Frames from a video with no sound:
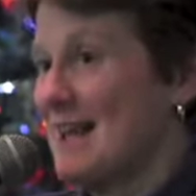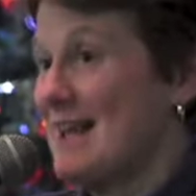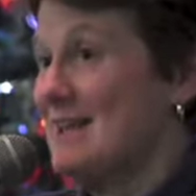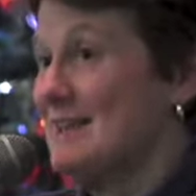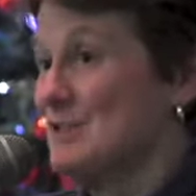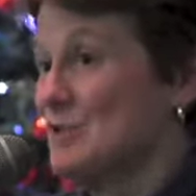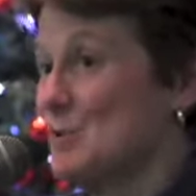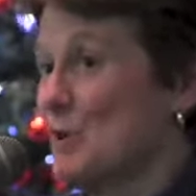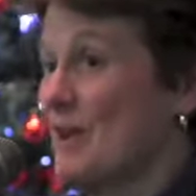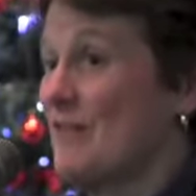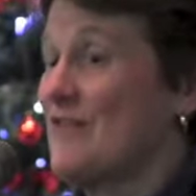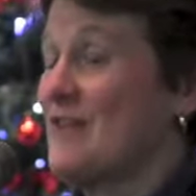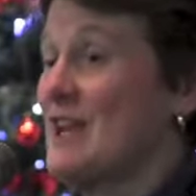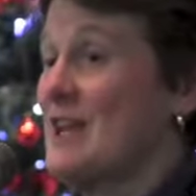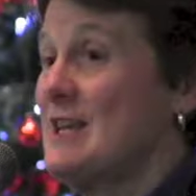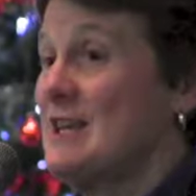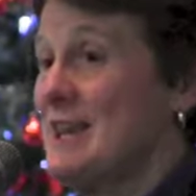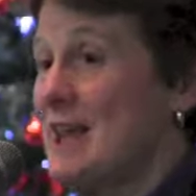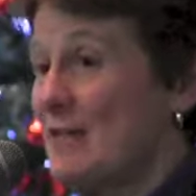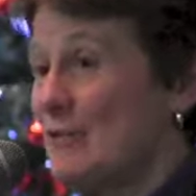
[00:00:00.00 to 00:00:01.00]
and sort
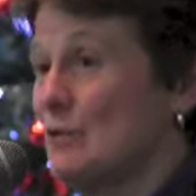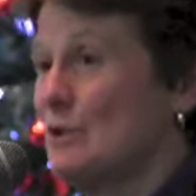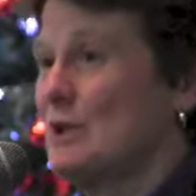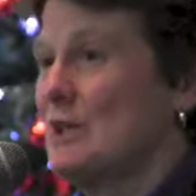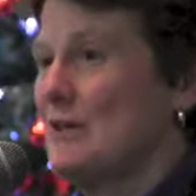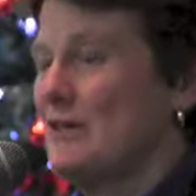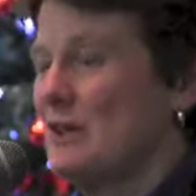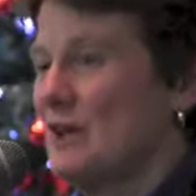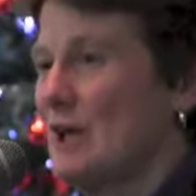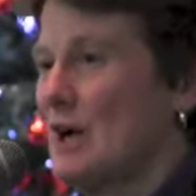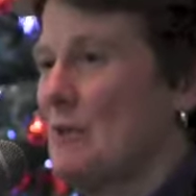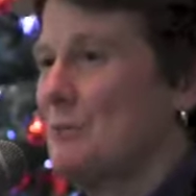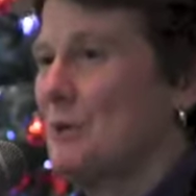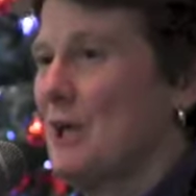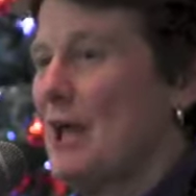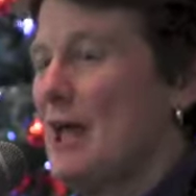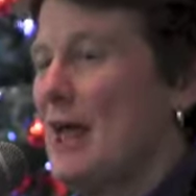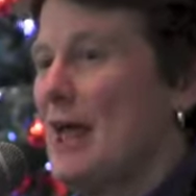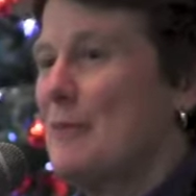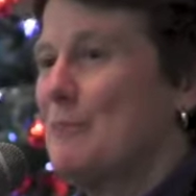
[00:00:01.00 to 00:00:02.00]
of never giving
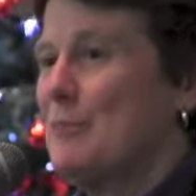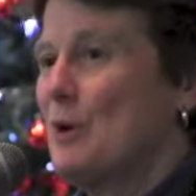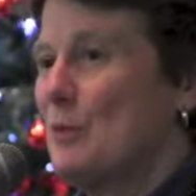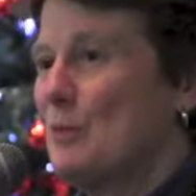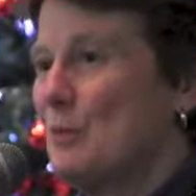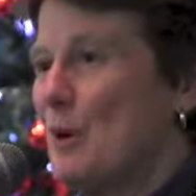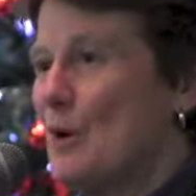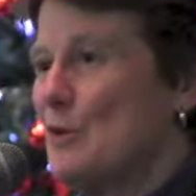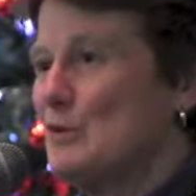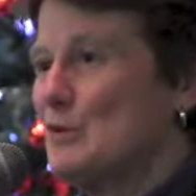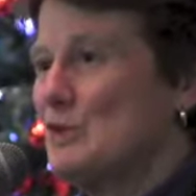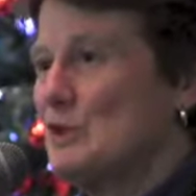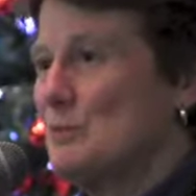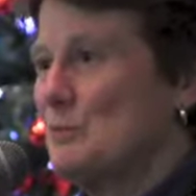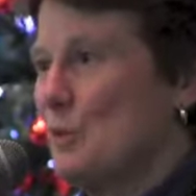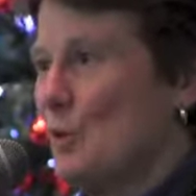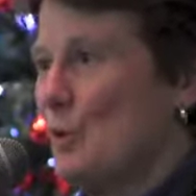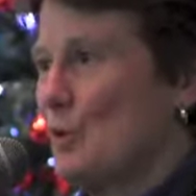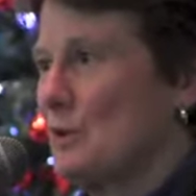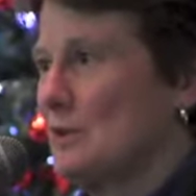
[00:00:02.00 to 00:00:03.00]
up, but most
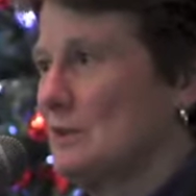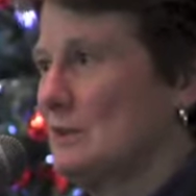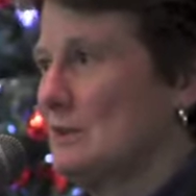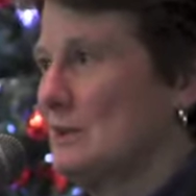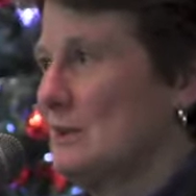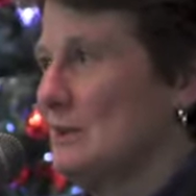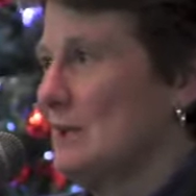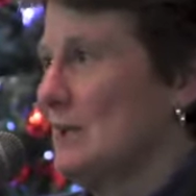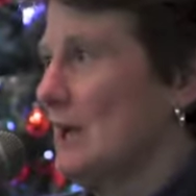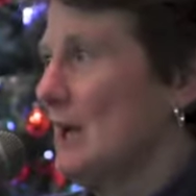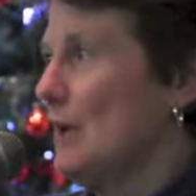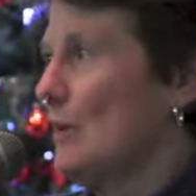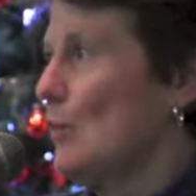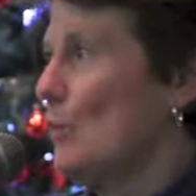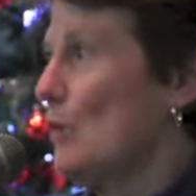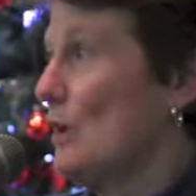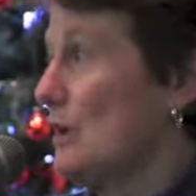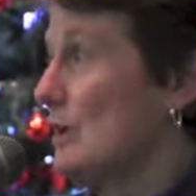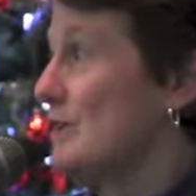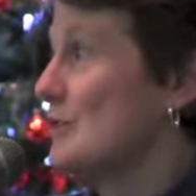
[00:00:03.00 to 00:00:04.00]
importantly,
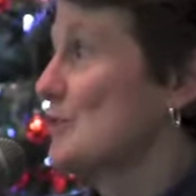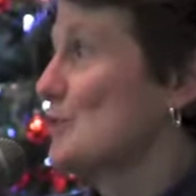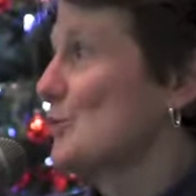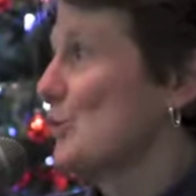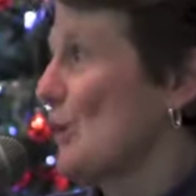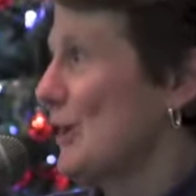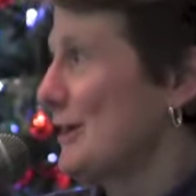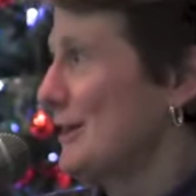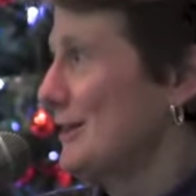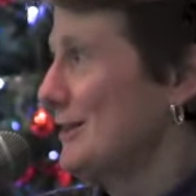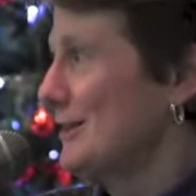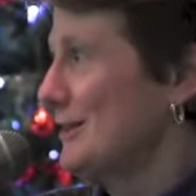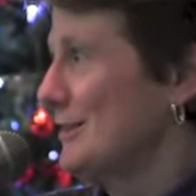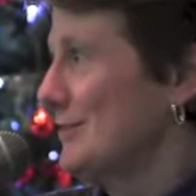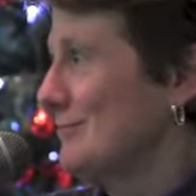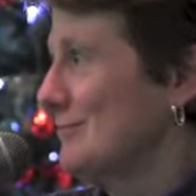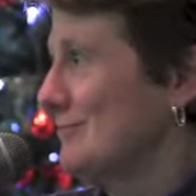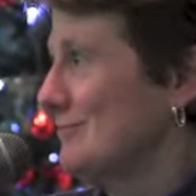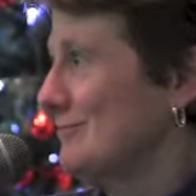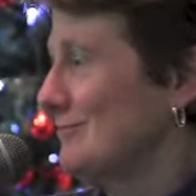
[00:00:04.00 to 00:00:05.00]
on what is right
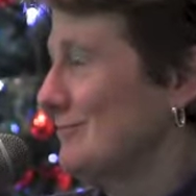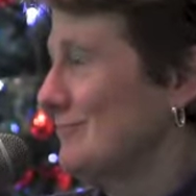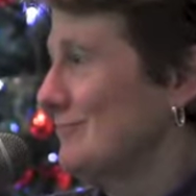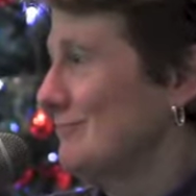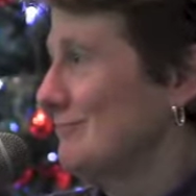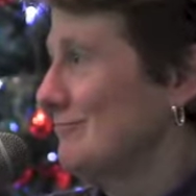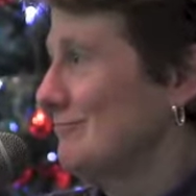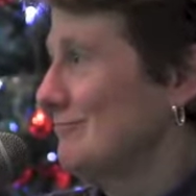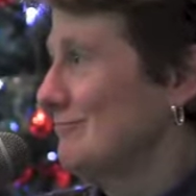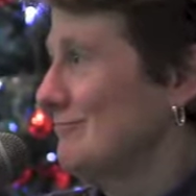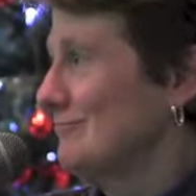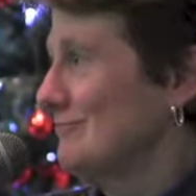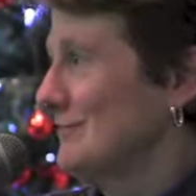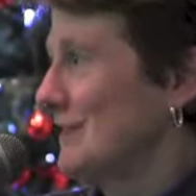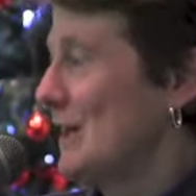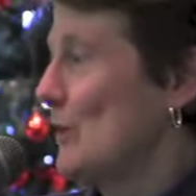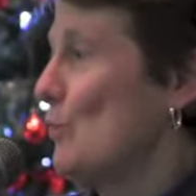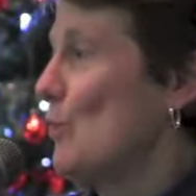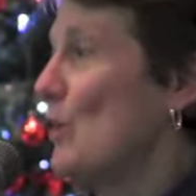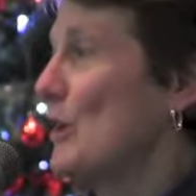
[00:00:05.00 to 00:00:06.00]

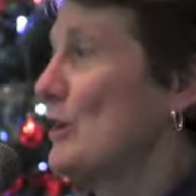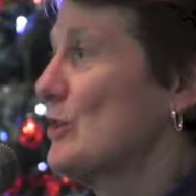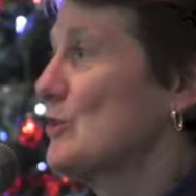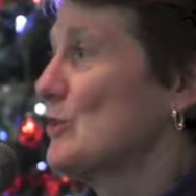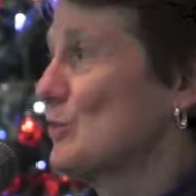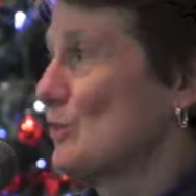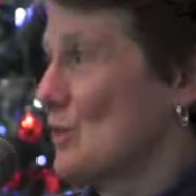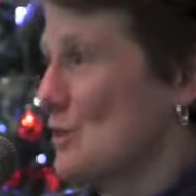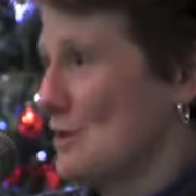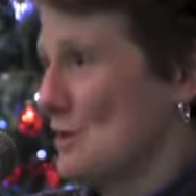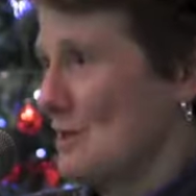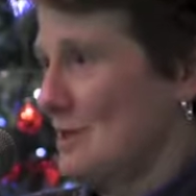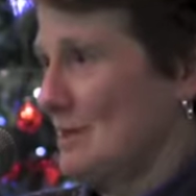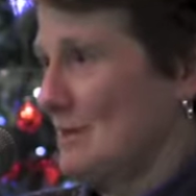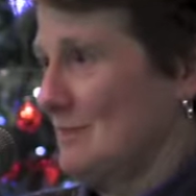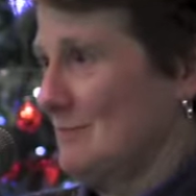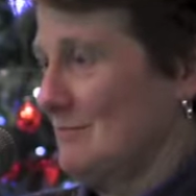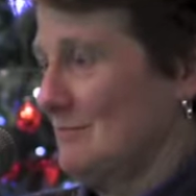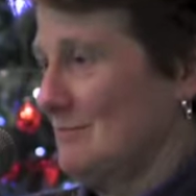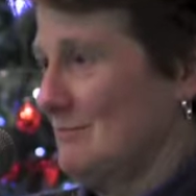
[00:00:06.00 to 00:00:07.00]
and what is
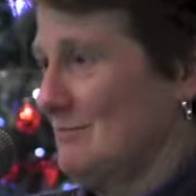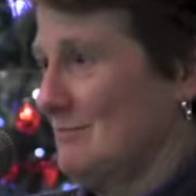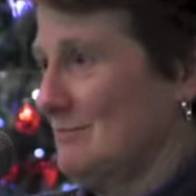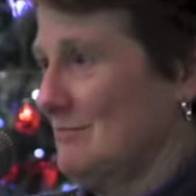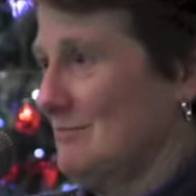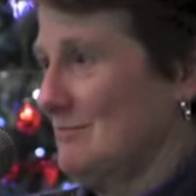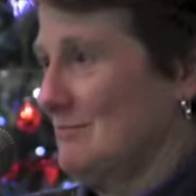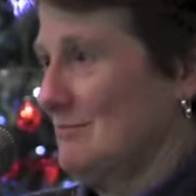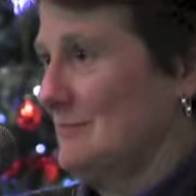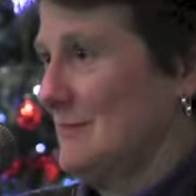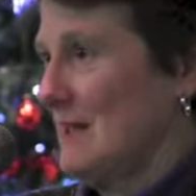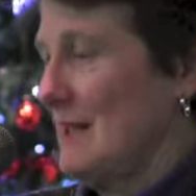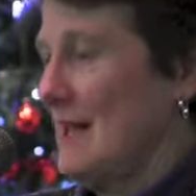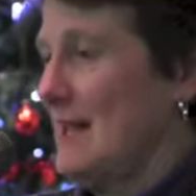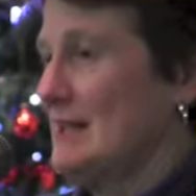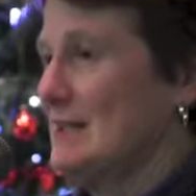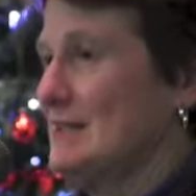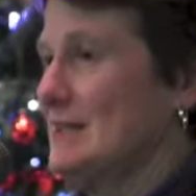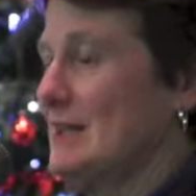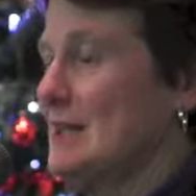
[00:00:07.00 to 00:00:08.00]
wrong,
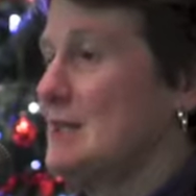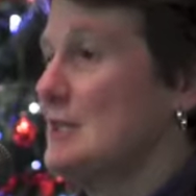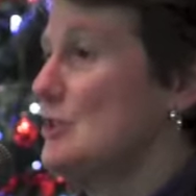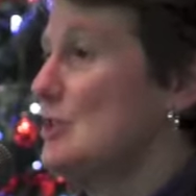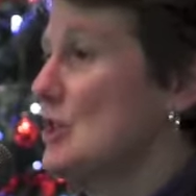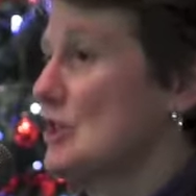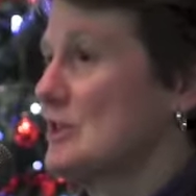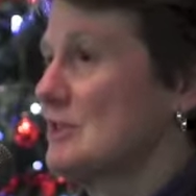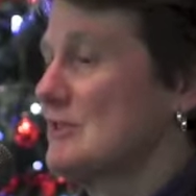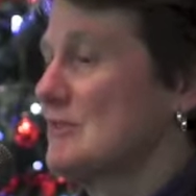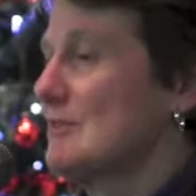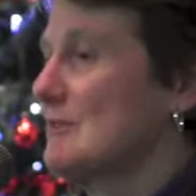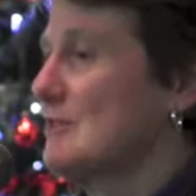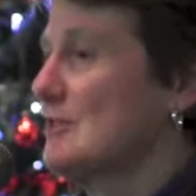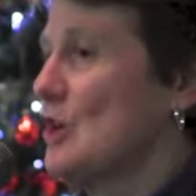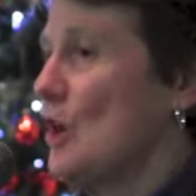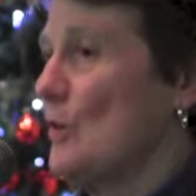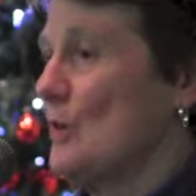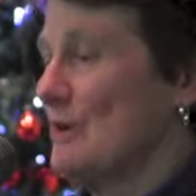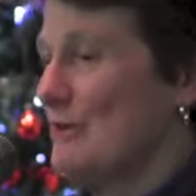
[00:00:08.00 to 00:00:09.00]
and just
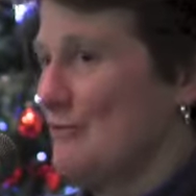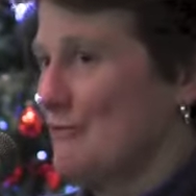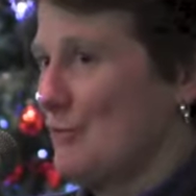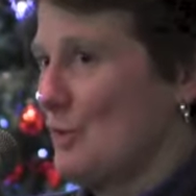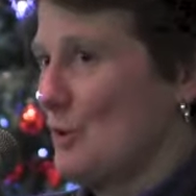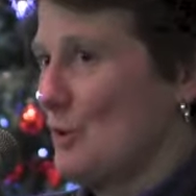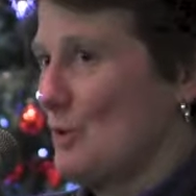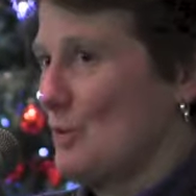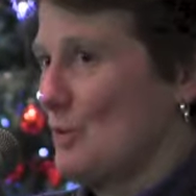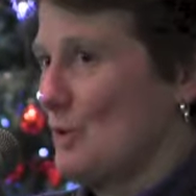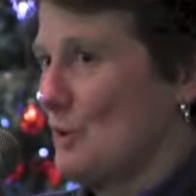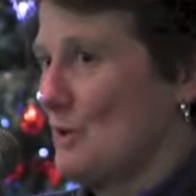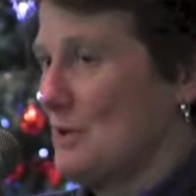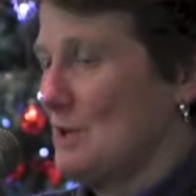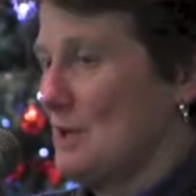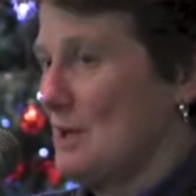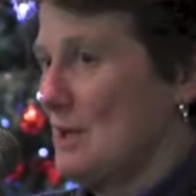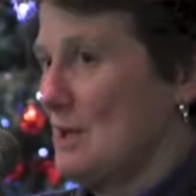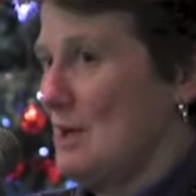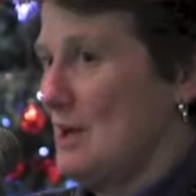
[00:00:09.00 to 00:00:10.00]
going forward